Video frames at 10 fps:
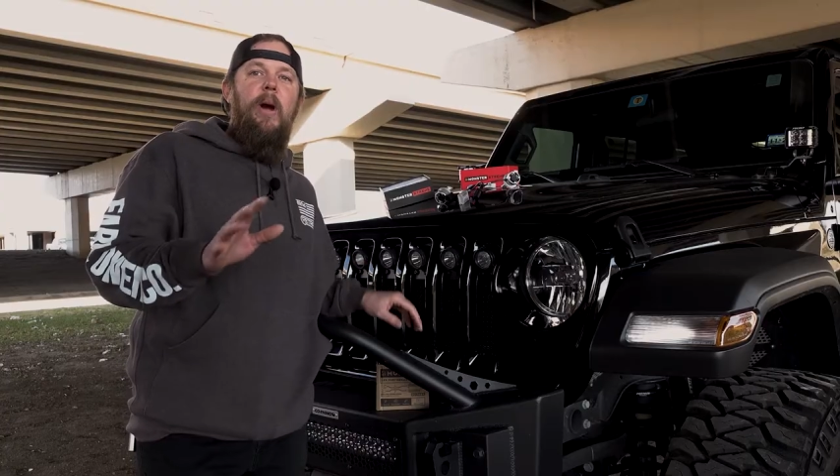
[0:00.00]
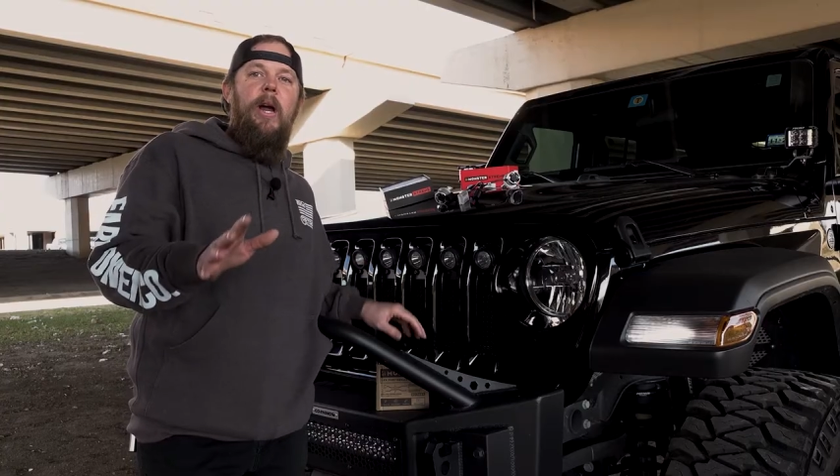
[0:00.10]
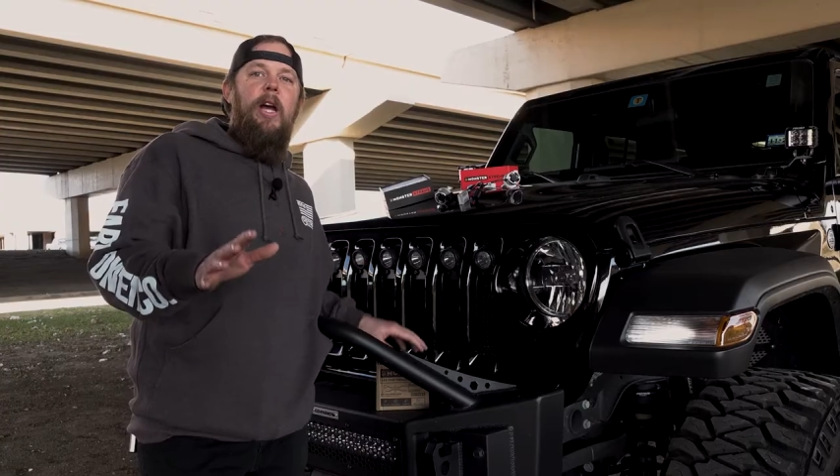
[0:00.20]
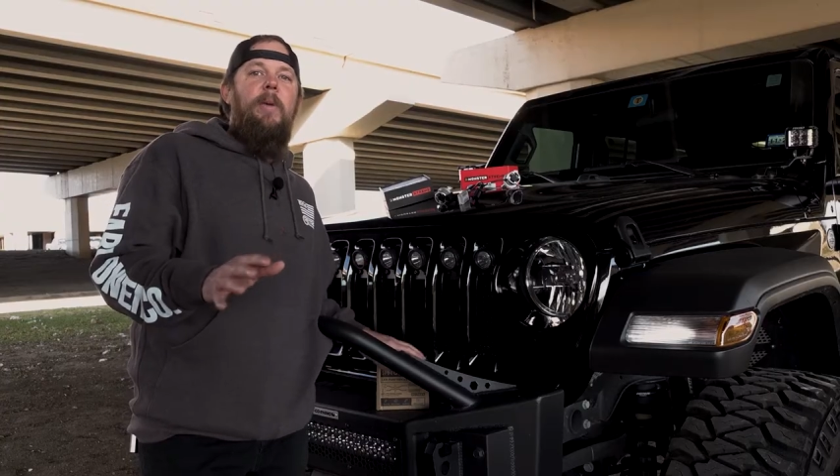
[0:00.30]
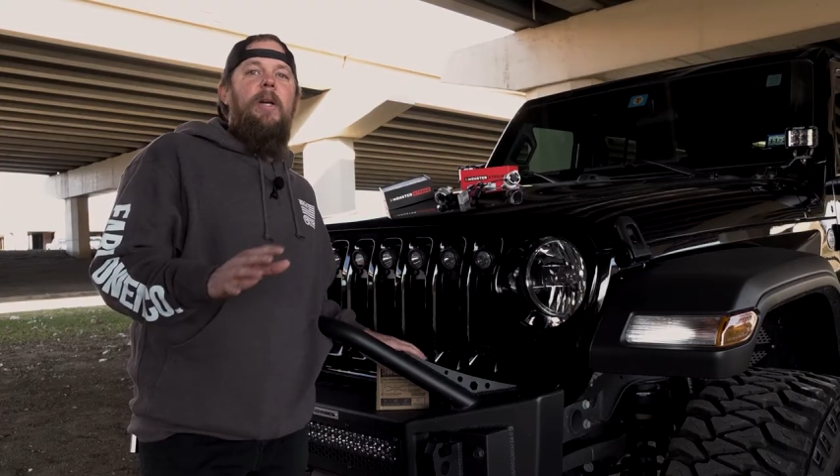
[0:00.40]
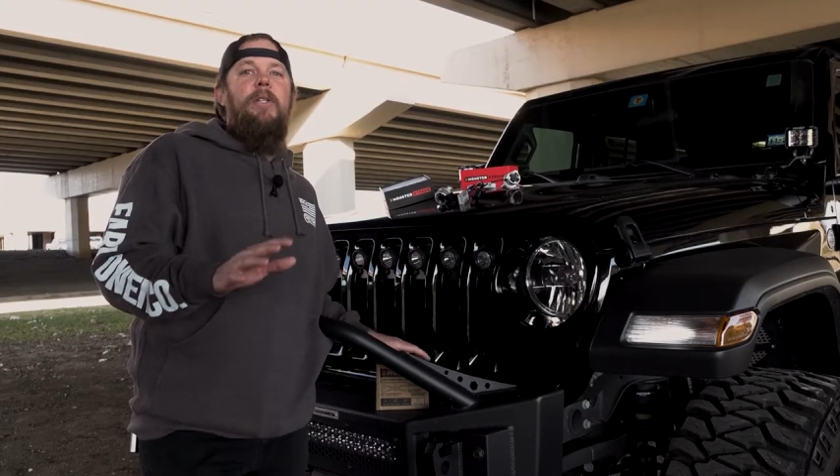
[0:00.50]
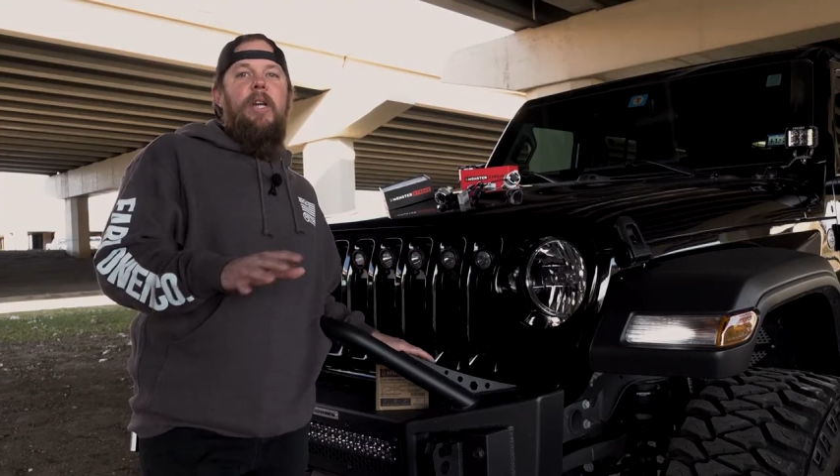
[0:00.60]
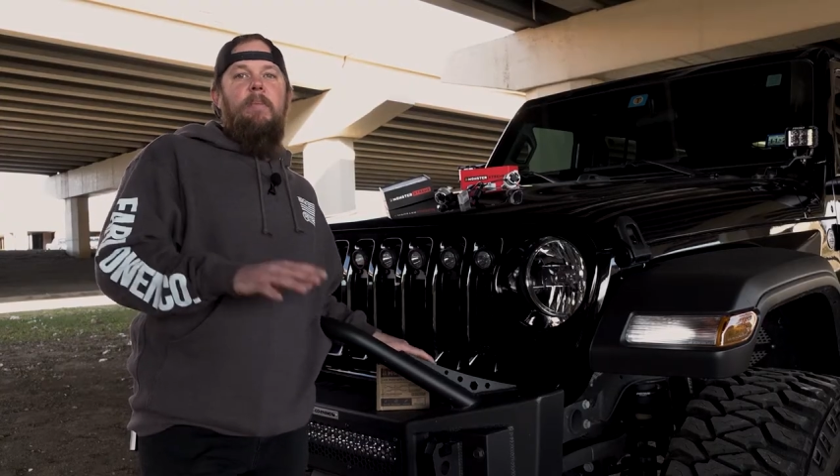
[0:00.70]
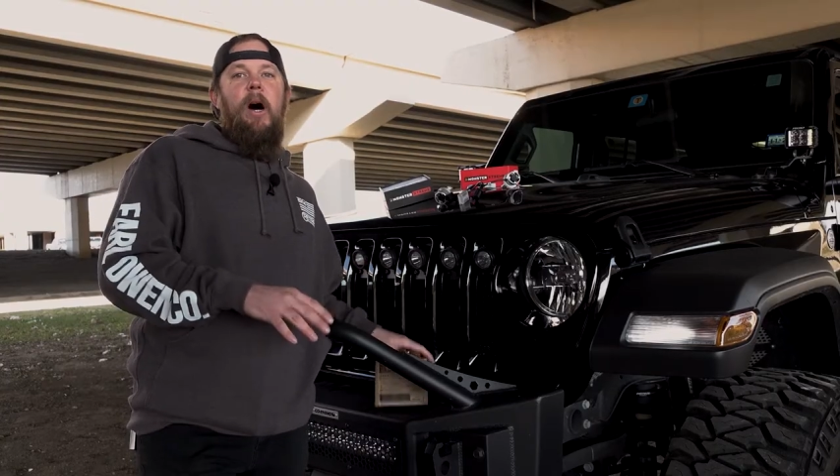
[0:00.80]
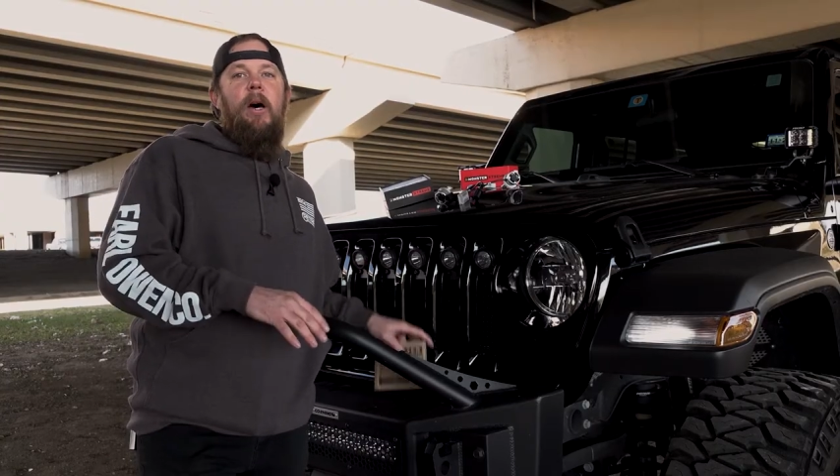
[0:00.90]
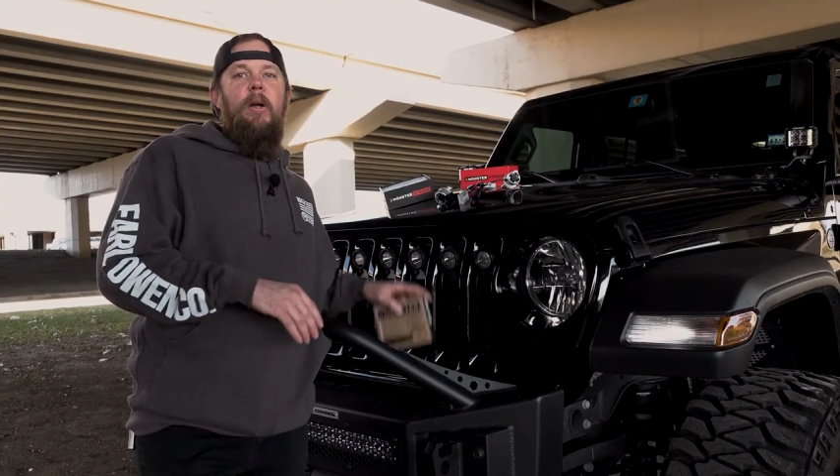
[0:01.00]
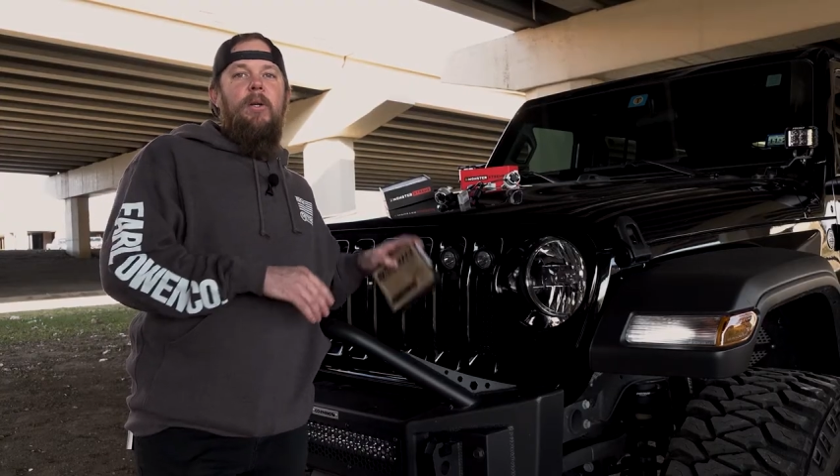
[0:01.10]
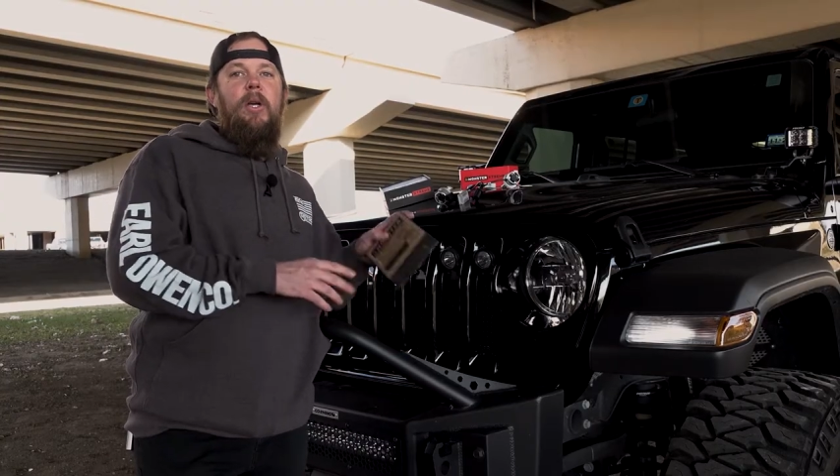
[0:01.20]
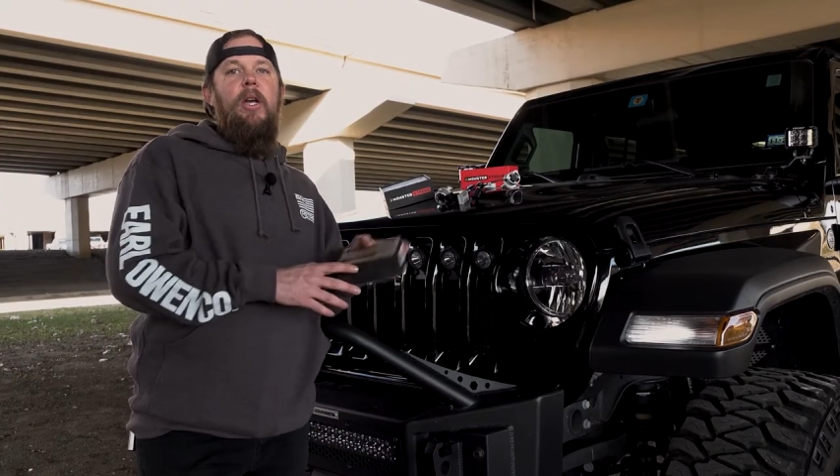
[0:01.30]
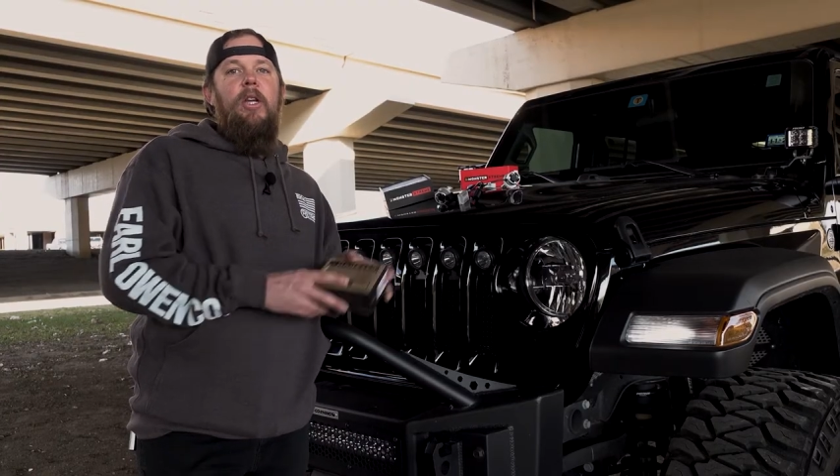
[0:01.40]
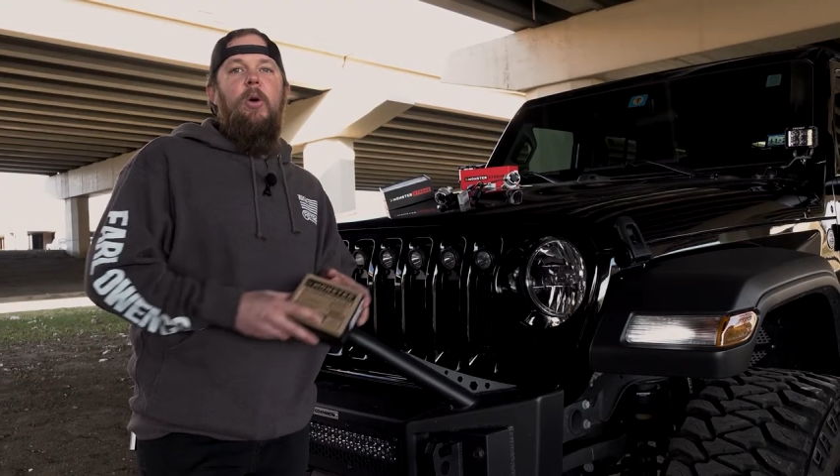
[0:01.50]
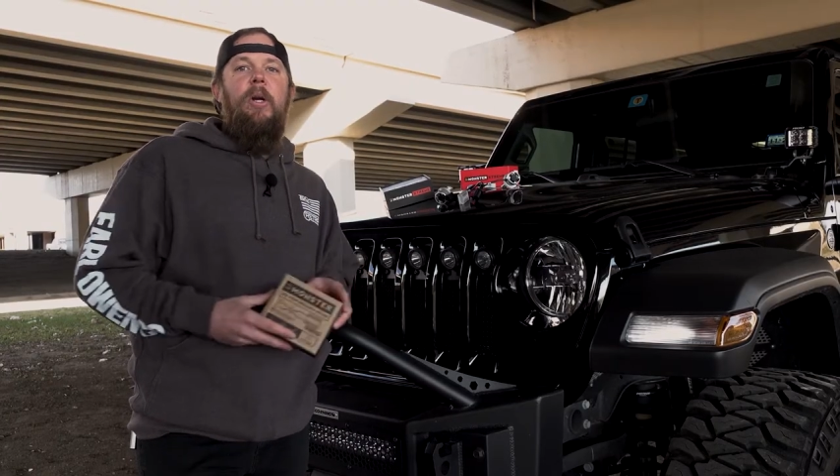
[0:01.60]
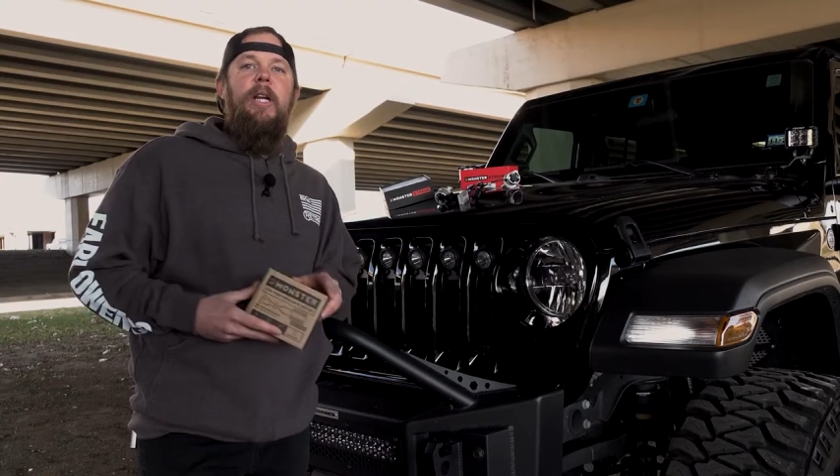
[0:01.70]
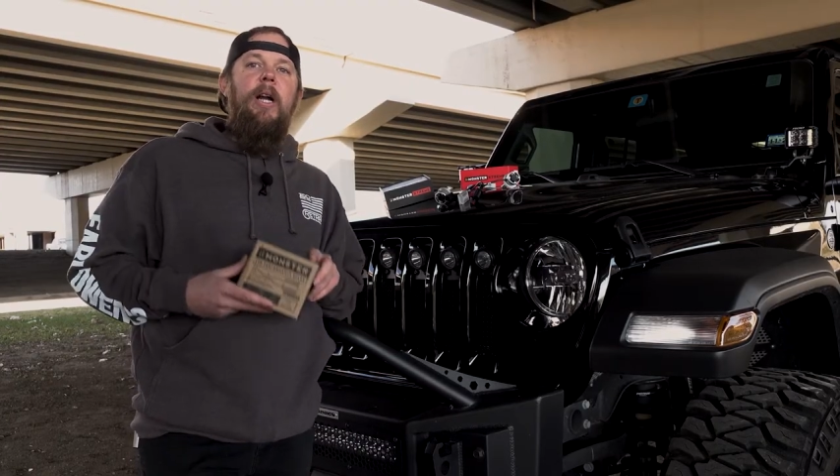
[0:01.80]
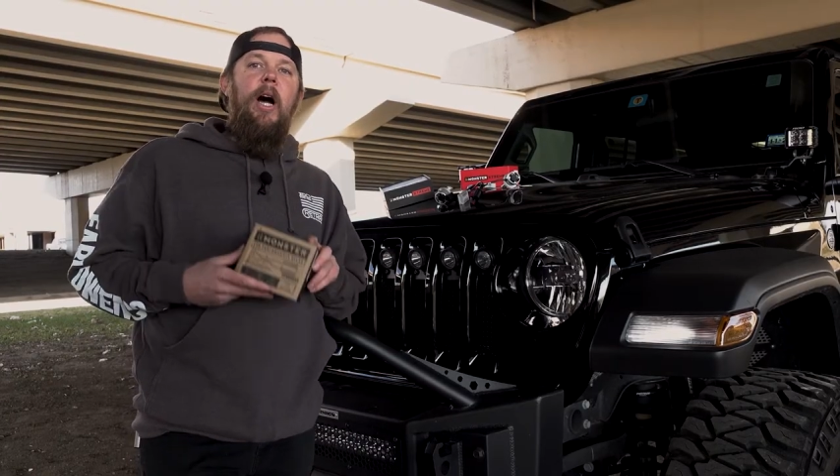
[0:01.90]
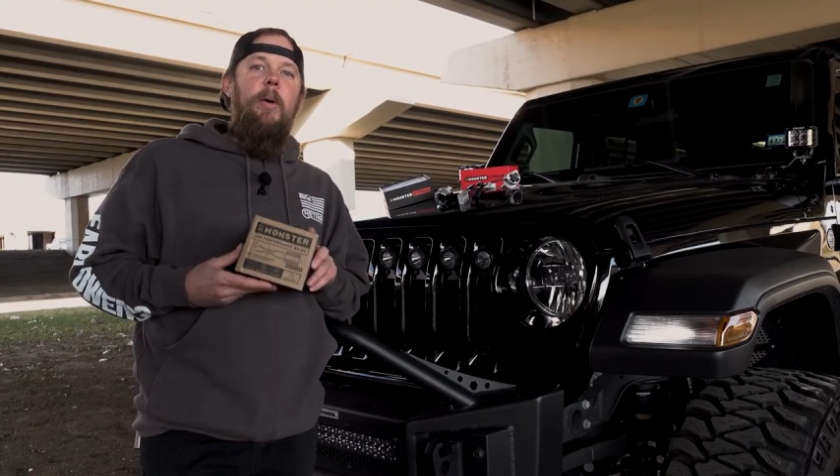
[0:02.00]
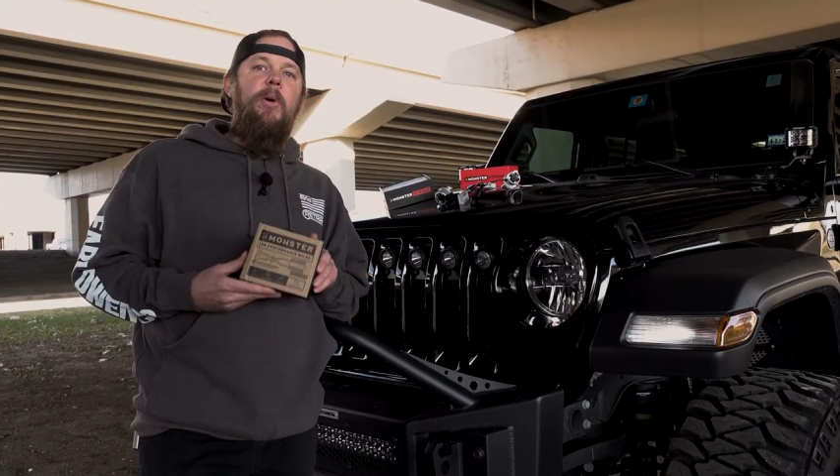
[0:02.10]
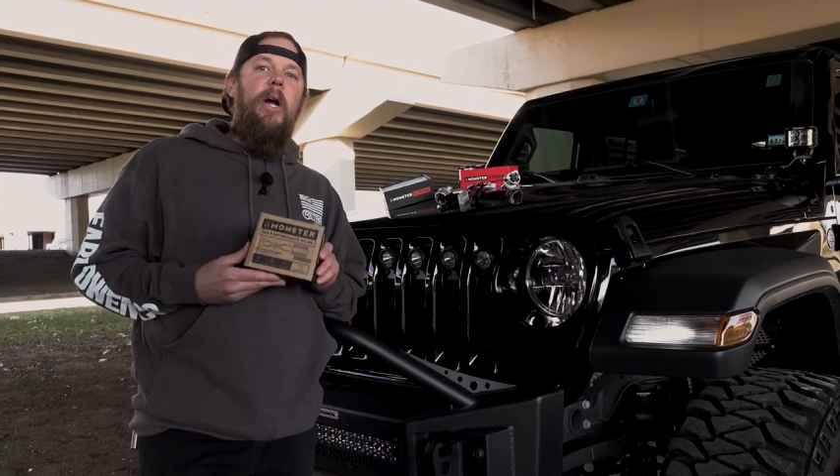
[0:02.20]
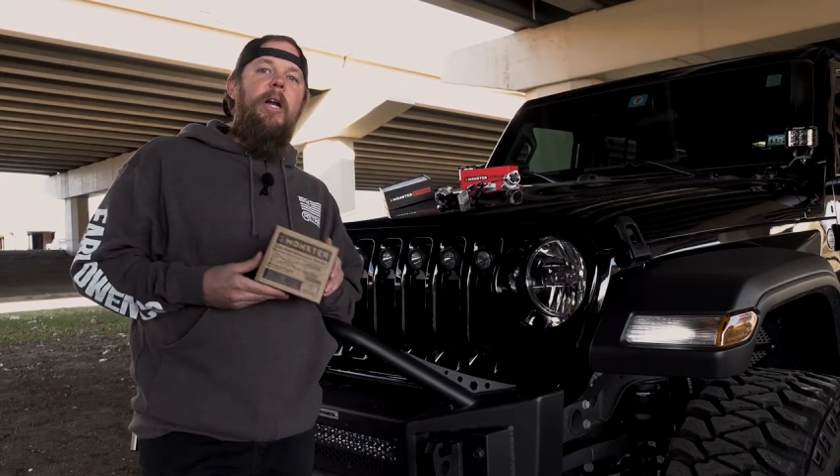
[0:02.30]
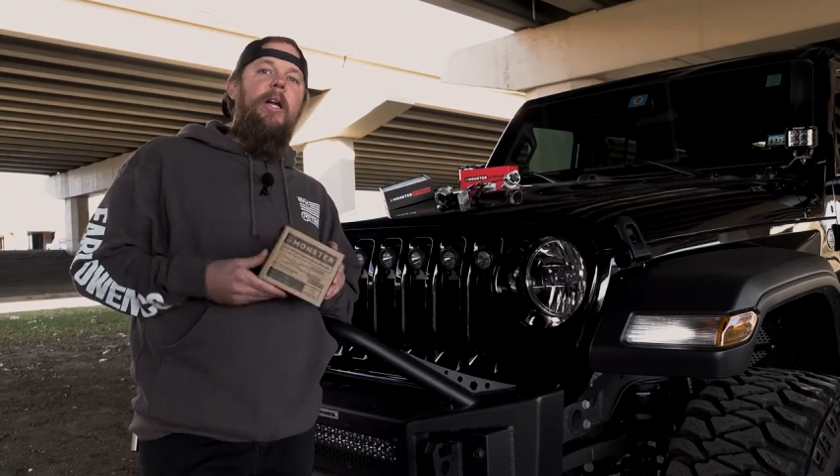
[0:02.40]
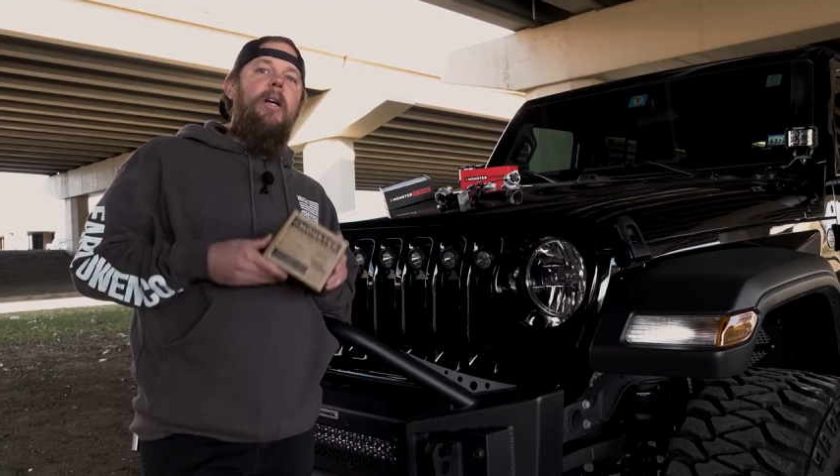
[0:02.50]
Ram, and Jeep models, you will need an upgraded